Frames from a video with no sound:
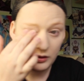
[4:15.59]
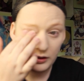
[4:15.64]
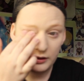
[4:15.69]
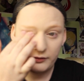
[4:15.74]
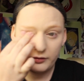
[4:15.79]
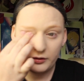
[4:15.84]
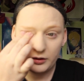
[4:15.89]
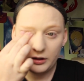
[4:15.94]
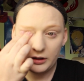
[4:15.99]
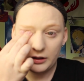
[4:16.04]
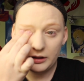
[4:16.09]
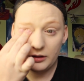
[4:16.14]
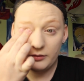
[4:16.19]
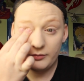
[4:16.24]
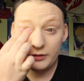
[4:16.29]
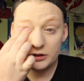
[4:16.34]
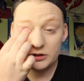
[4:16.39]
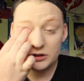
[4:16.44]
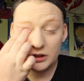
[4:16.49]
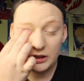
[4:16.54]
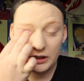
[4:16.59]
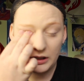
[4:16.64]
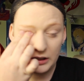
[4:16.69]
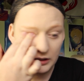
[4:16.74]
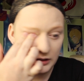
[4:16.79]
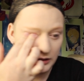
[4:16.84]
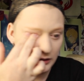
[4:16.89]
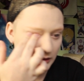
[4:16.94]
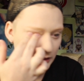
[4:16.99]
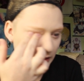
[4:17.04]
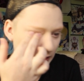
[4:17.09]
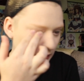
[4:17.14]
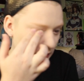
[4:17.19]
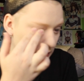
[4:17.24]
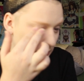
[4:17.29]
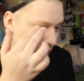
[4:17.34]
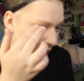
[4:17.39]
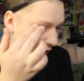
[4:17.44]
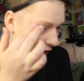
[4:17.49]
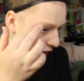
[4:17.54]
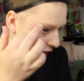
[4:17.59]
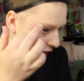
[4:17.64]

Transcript: I forgot how much I hated these.